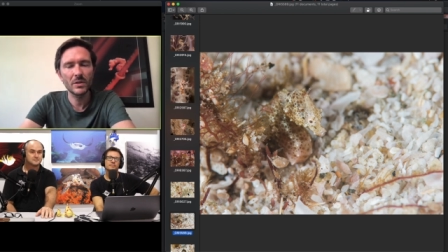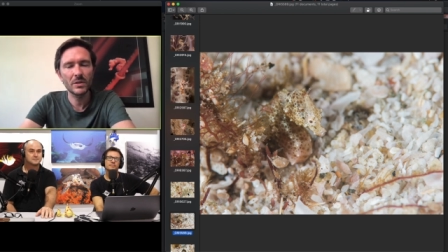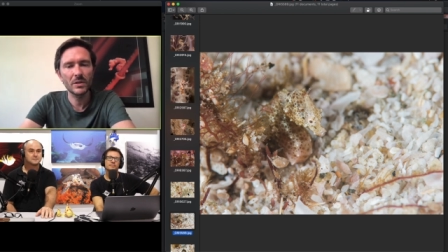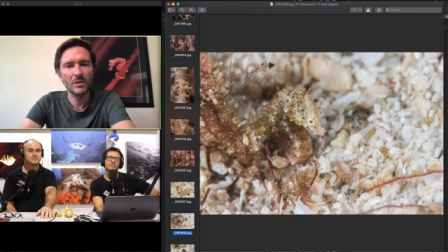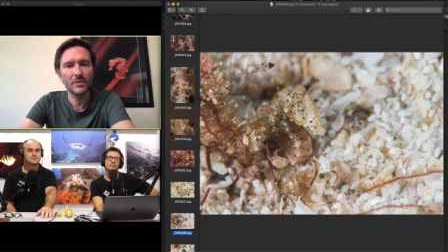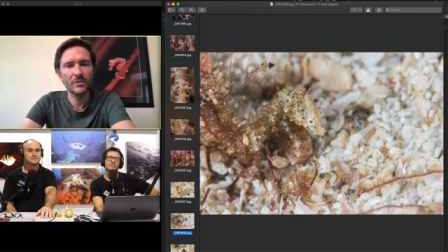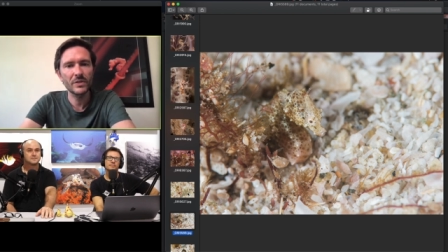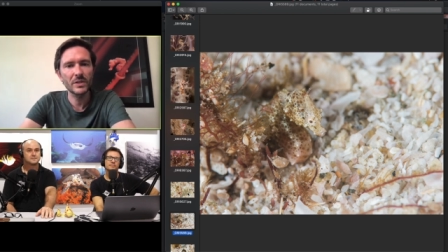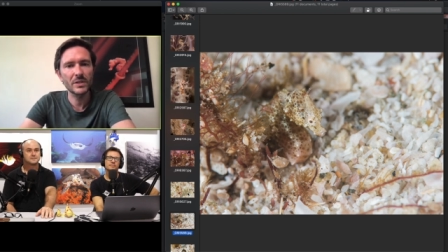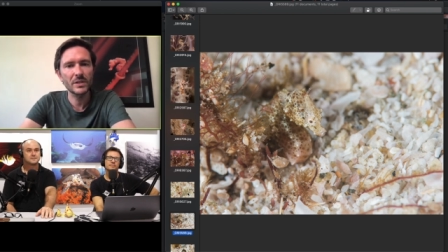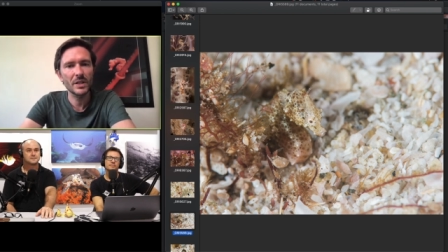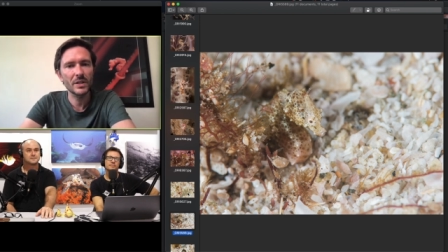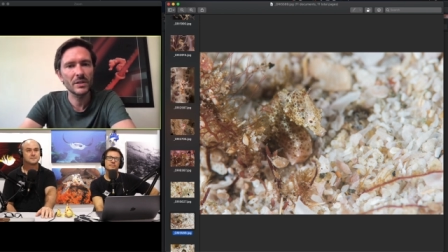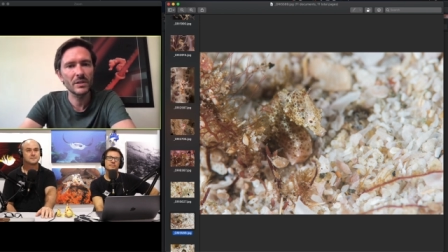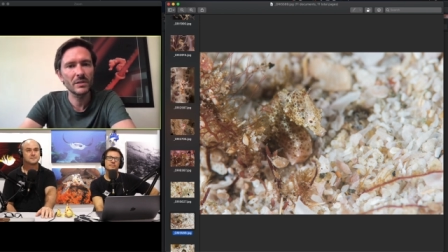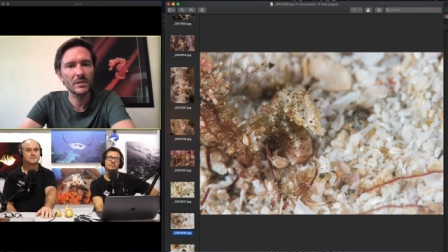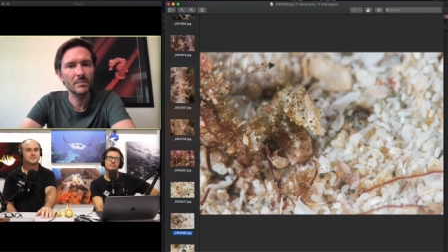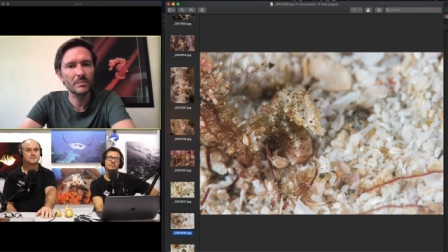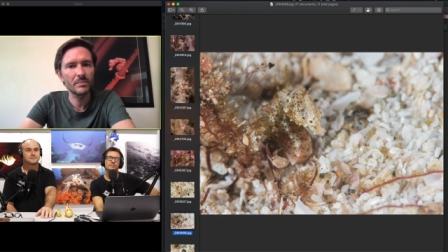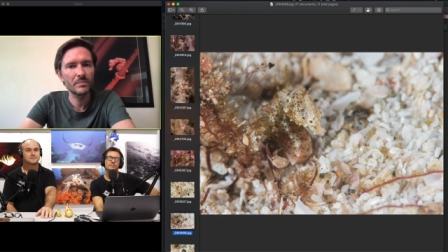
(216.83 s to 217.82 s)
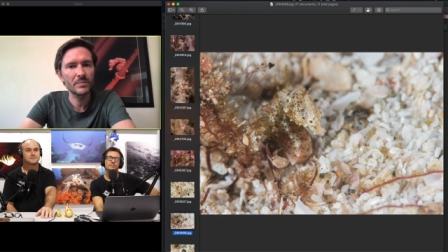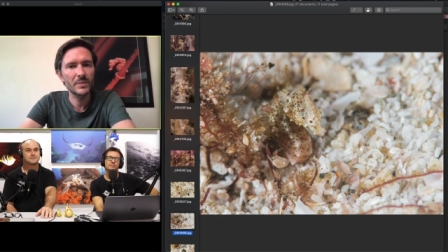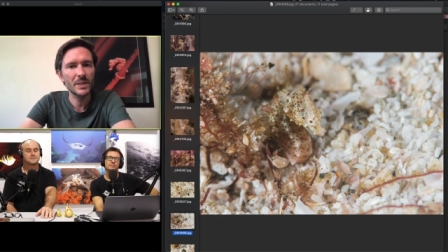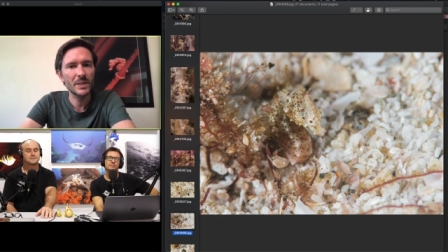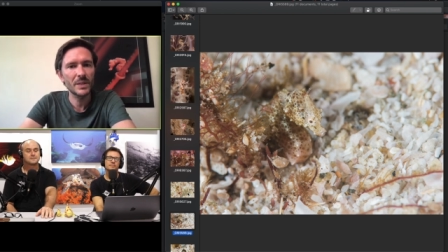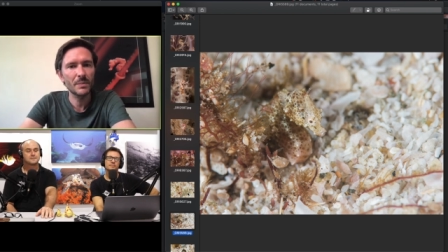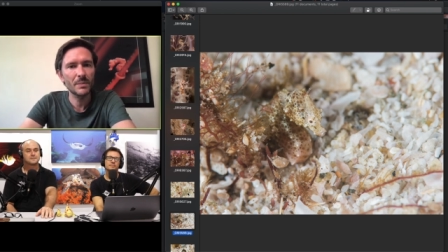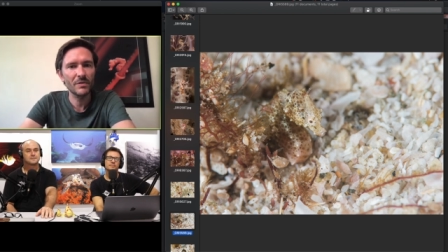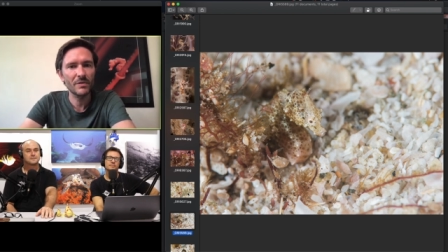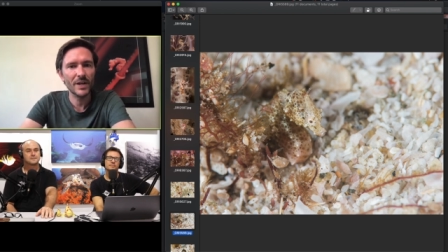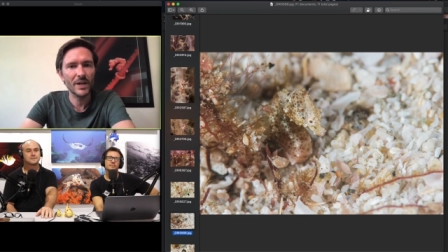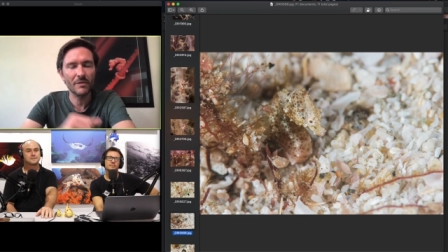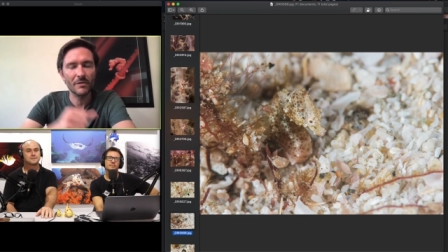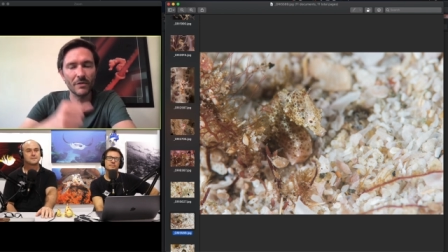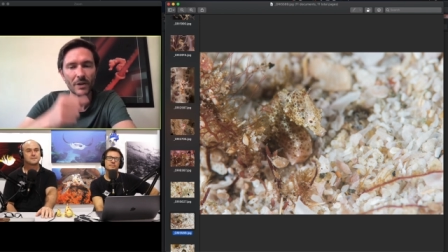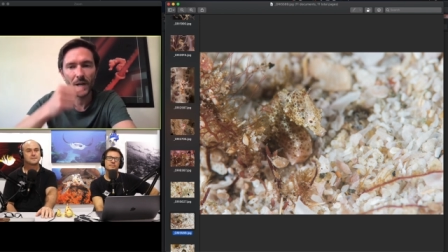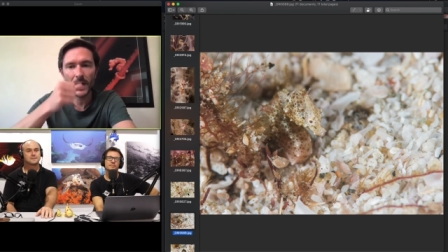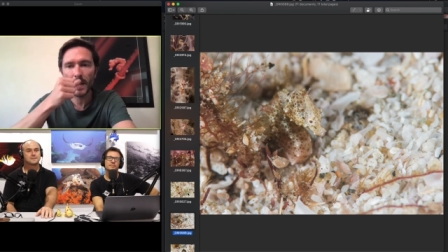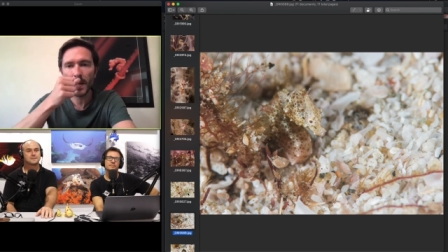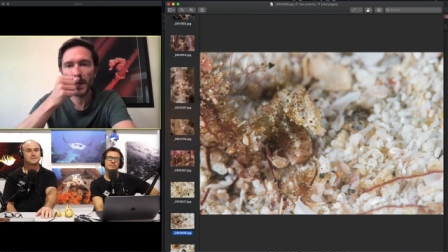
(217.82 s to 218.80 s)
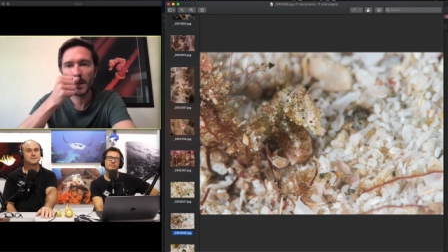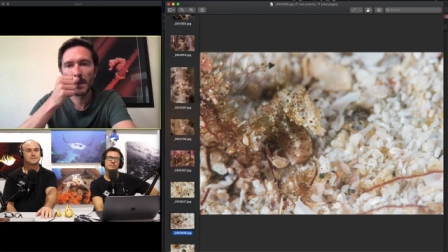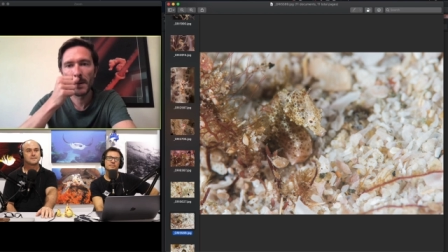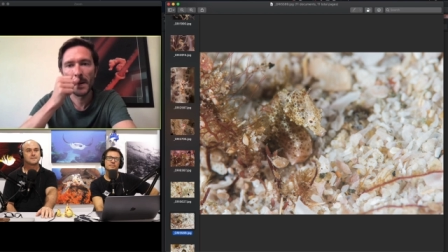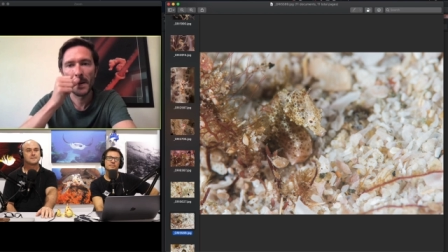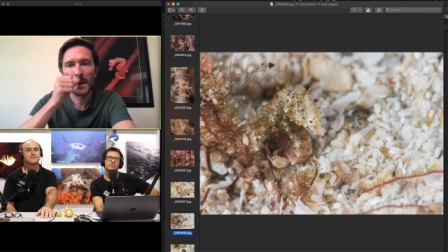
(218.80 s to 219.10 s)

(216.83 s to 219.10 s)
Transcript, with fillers: off the southern tip of Africa.